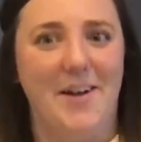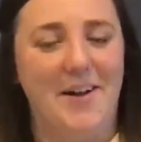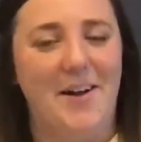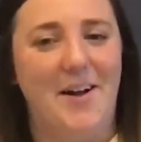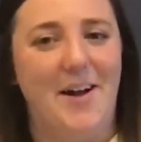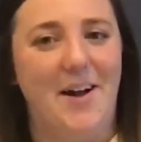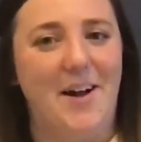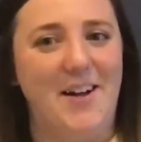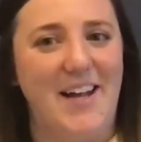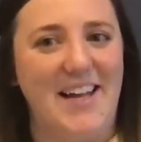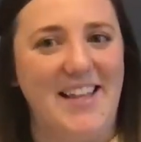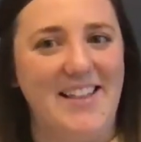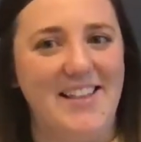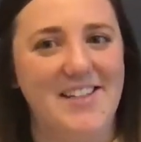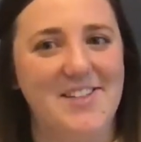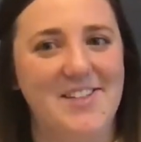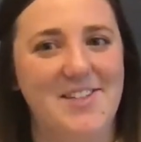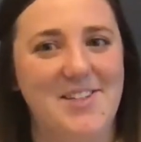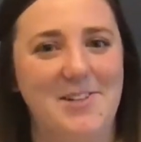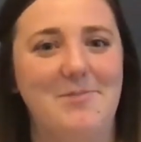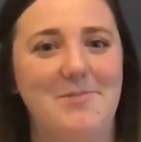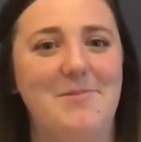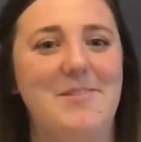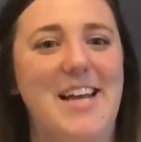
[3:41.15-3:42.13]
All right, let's
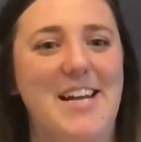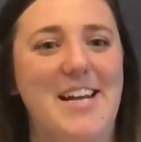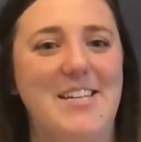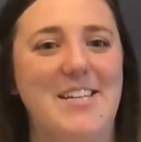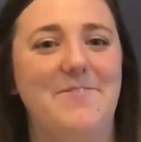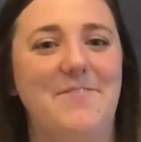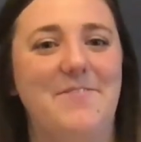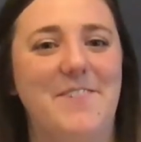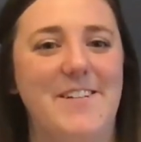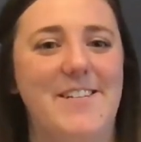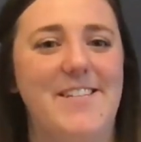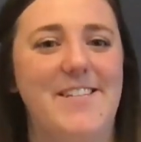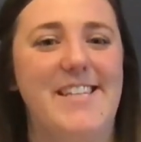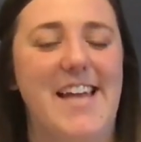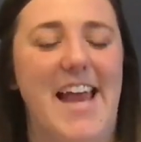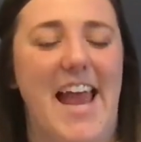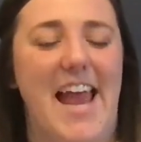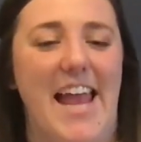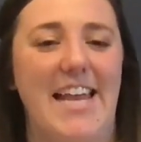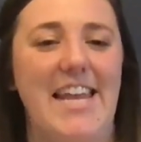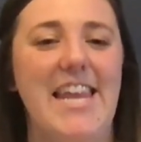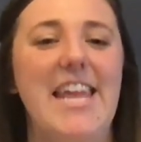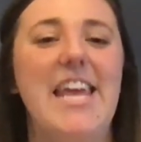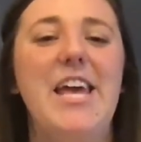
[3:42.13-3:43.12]
jump down to verse
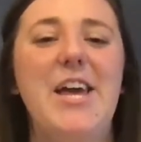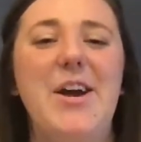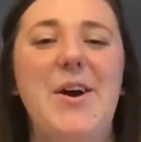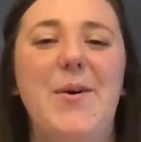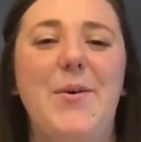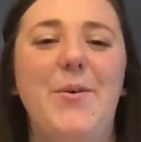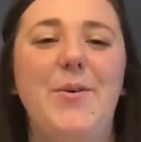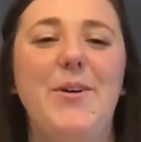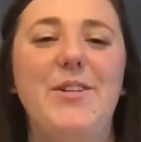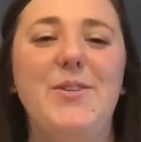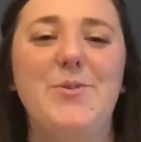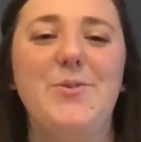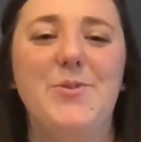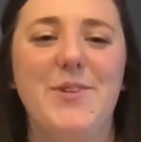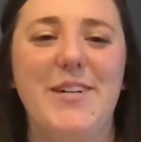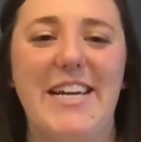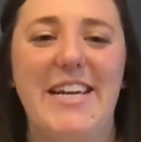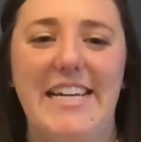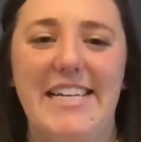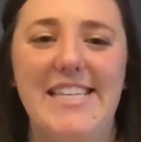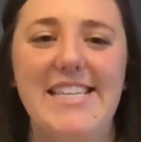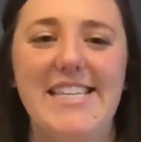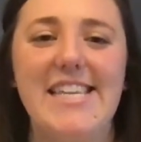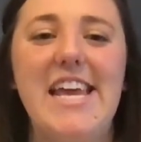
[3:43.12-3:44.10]
10, which
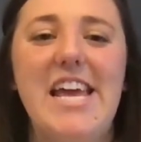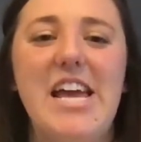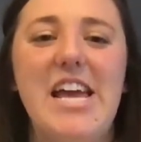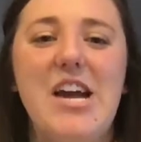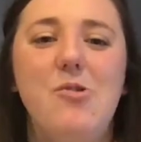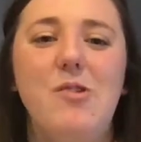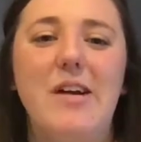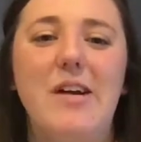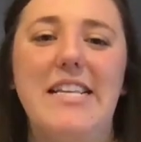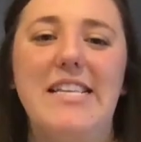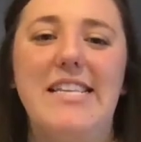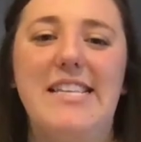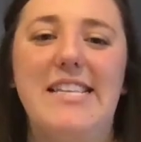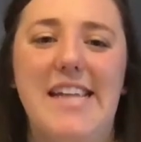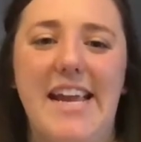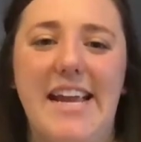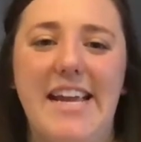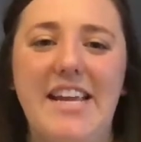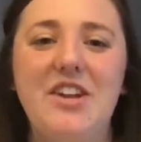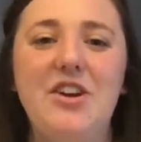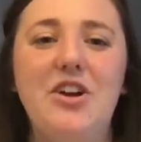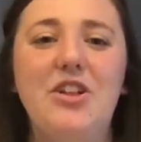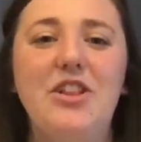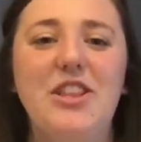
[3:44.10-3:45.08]
reads, "When
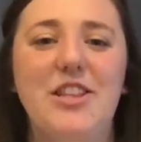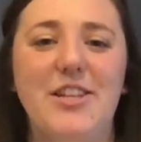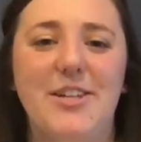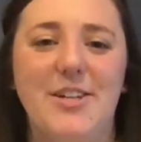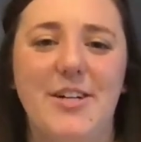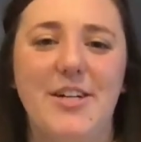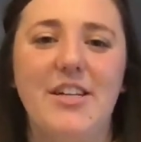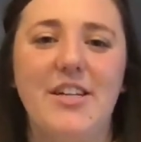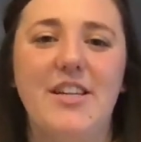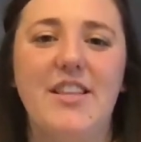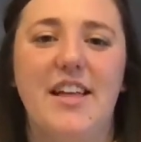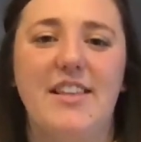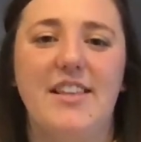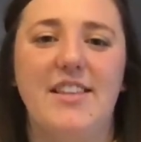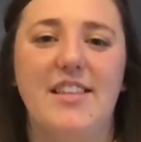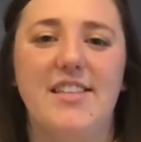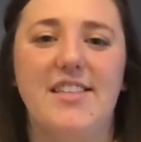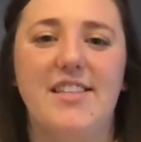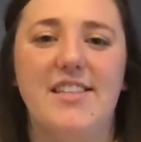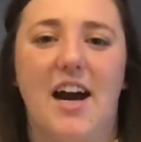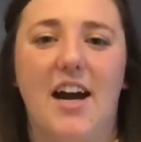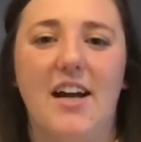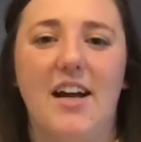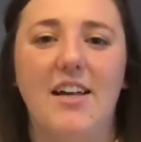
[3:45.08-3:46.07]
Daniel learned that the
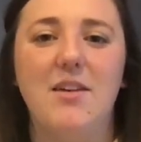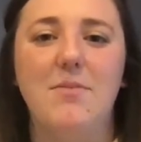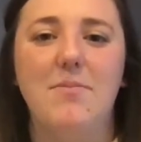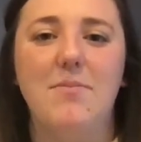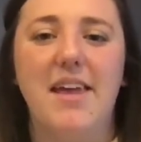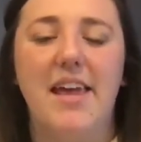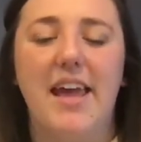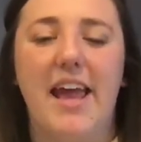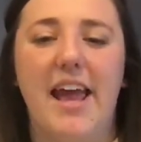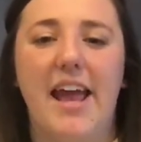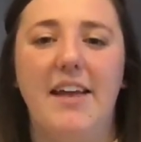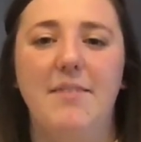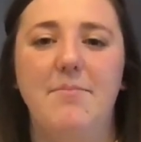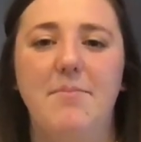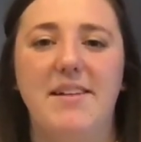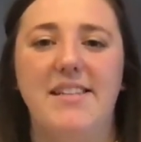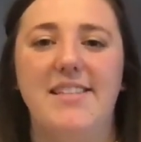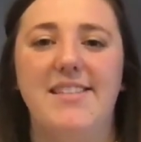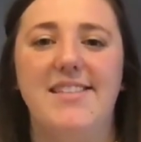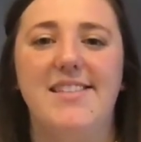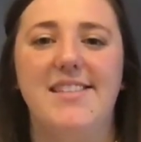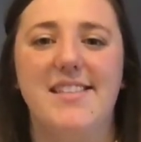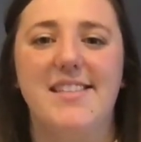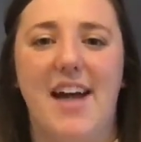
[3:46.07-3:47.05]
document had been
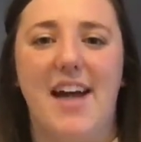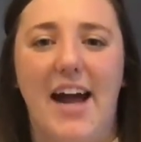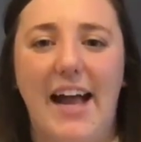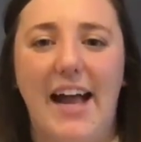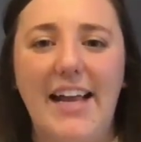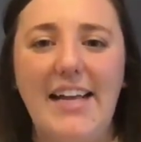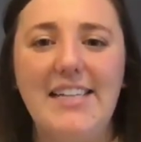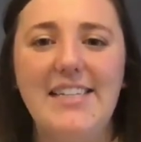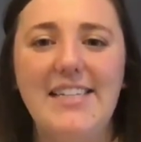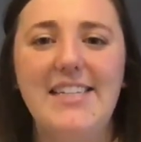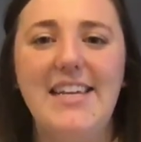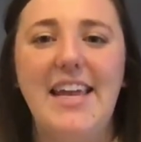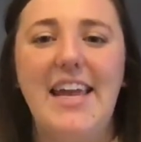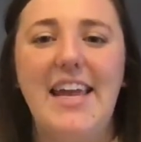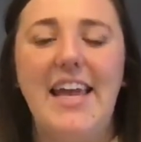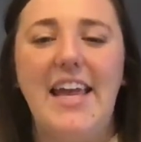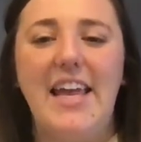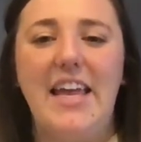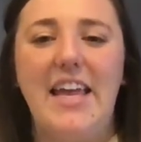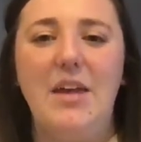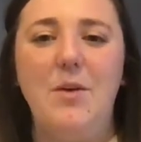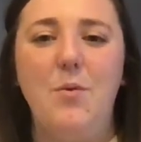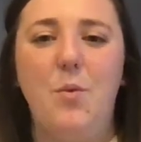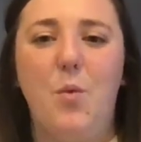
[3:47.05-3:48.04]
signed,
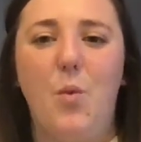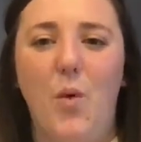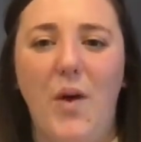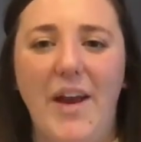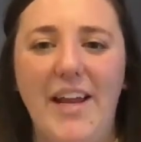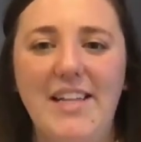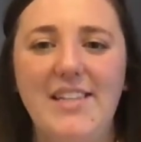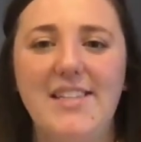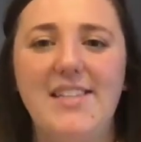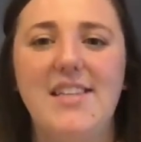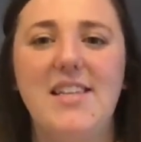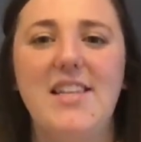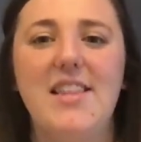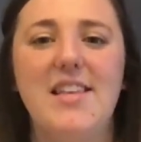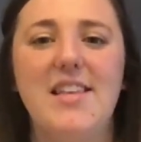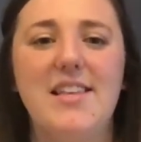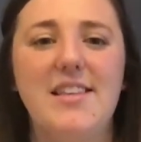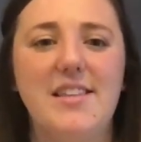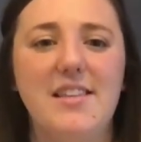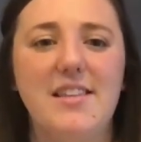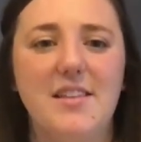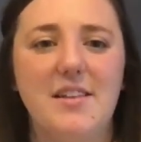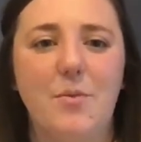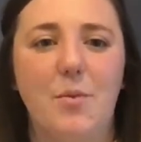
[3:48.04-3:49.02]
he went to
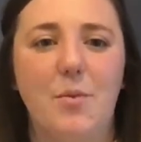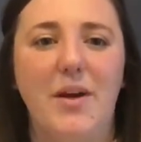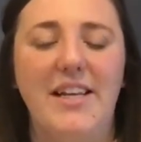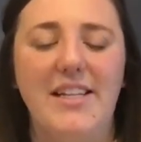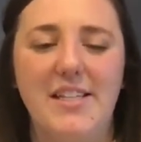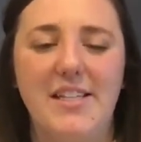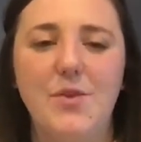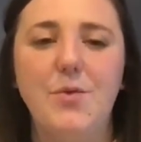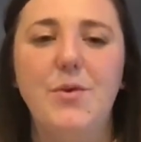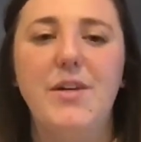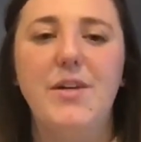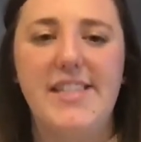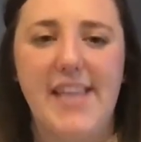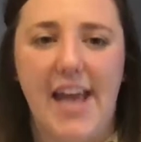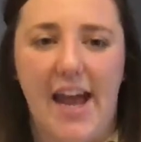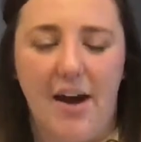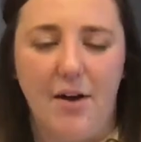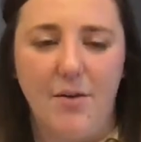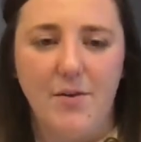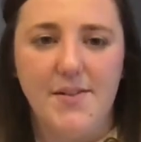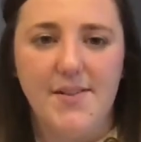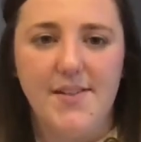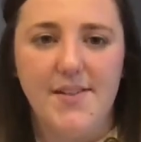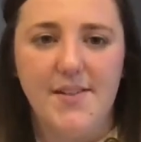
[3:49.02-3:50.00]
his
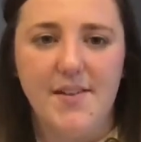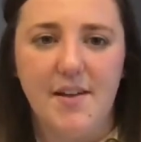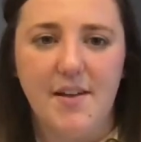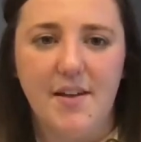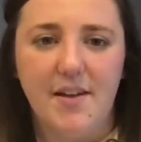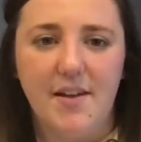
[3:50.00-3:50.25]
house.